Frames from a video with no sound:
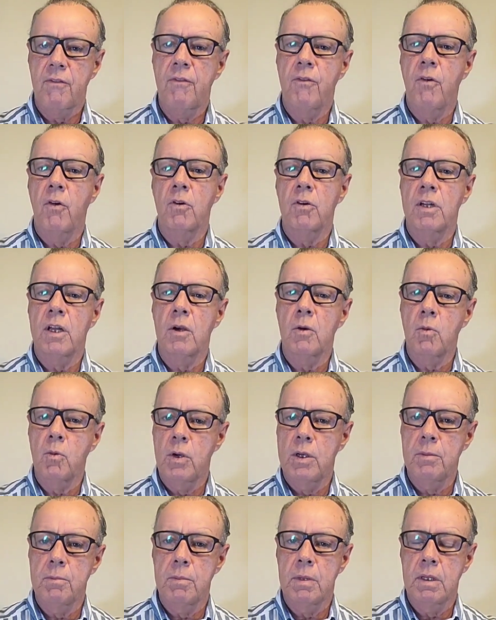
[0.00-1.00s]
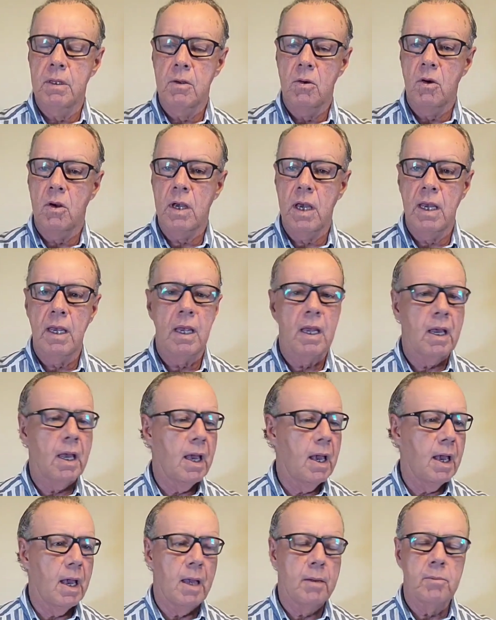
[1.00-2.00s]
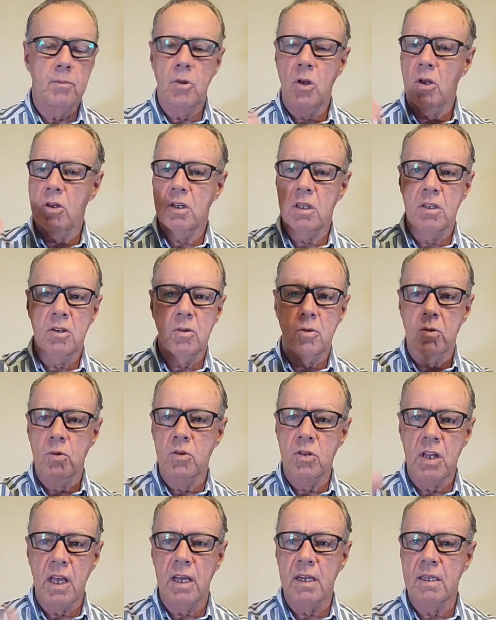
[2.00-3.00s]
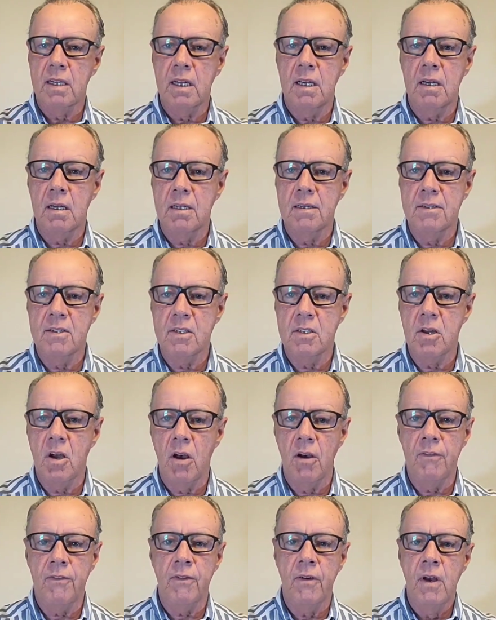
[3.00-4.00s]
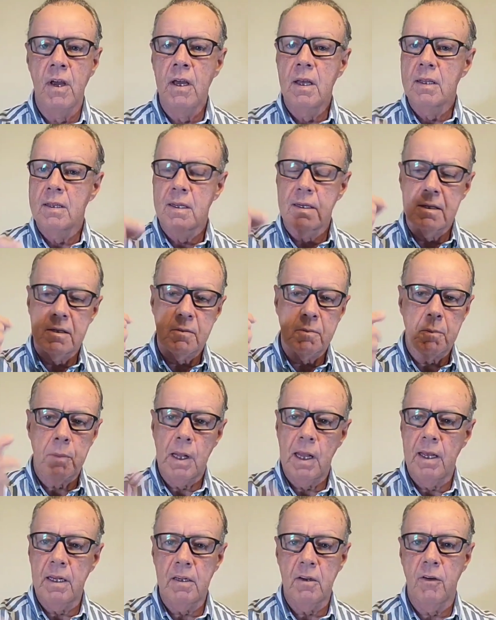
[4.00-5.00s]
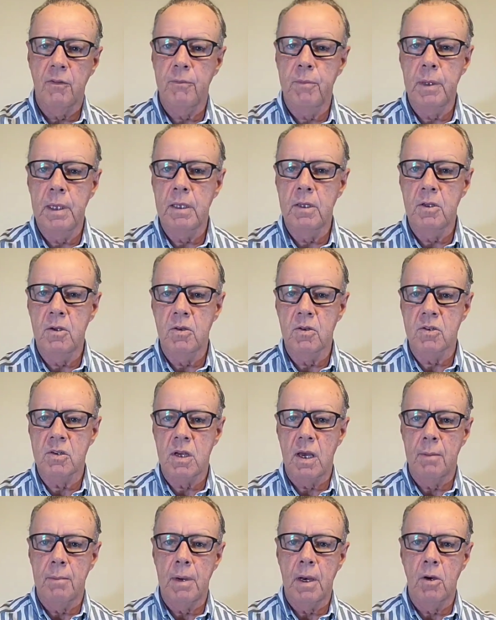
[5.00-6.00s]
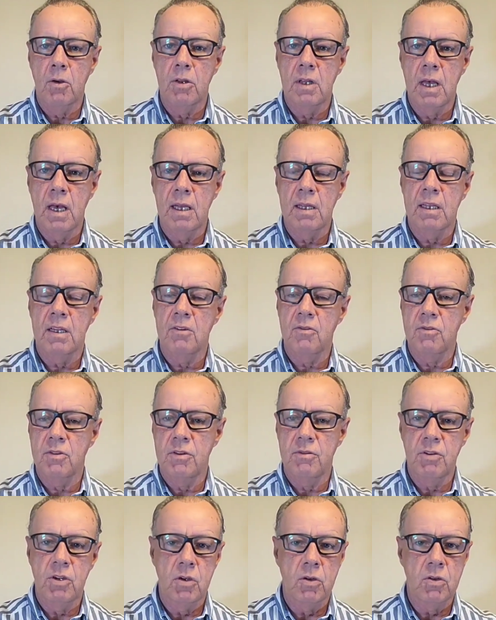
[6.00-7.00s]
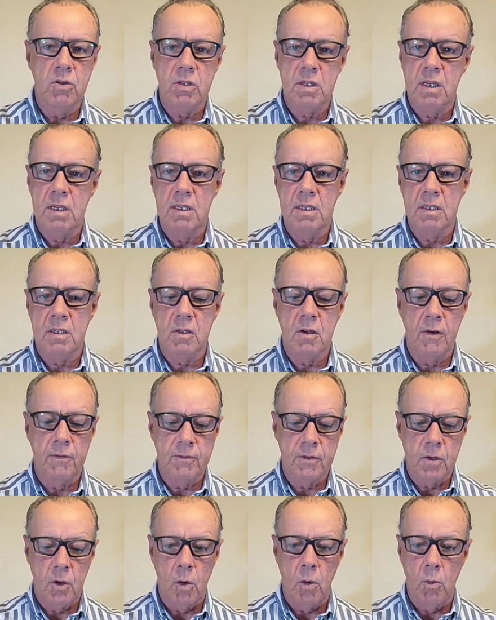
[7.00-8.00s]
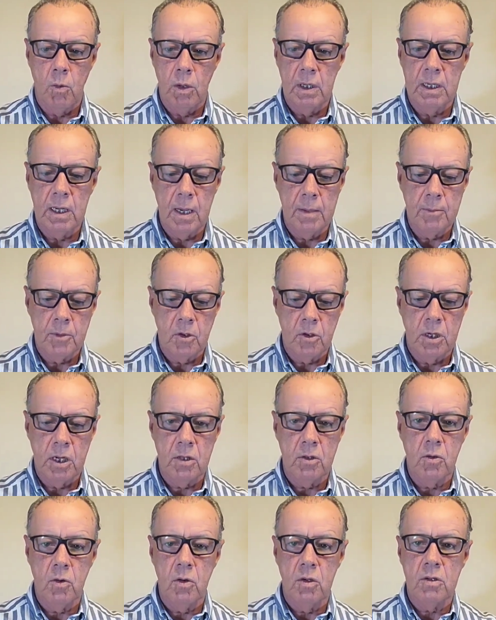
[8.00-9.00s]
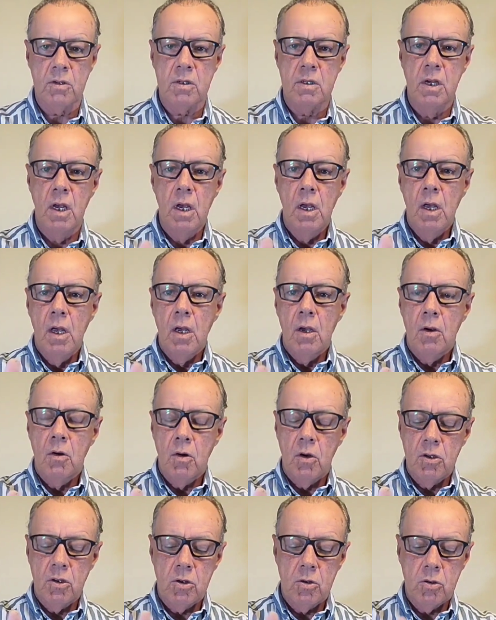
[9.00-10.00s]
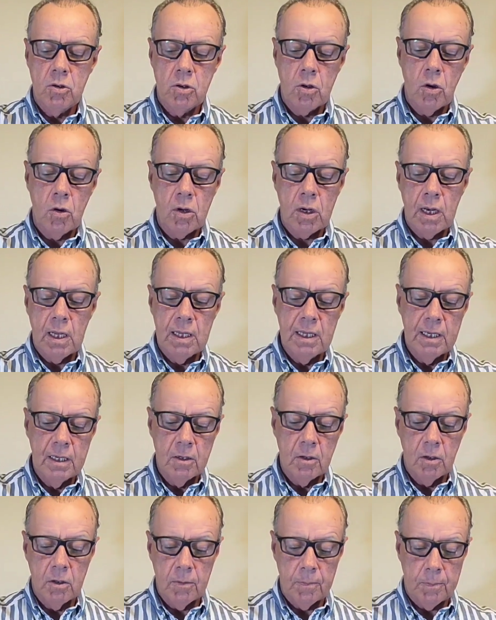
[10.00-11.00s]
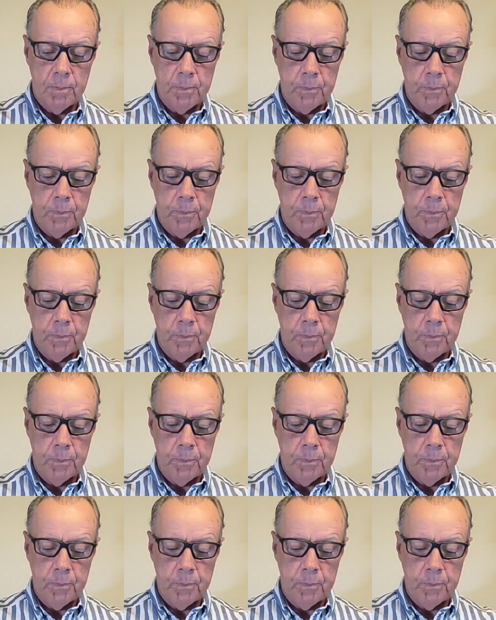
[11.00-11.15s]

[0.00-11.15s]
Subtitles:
for the equipment. Okay, I'm not into technical stuff. There's plenty of videos about that and reviews and stuff. So what I'm gonna do is going to talk a little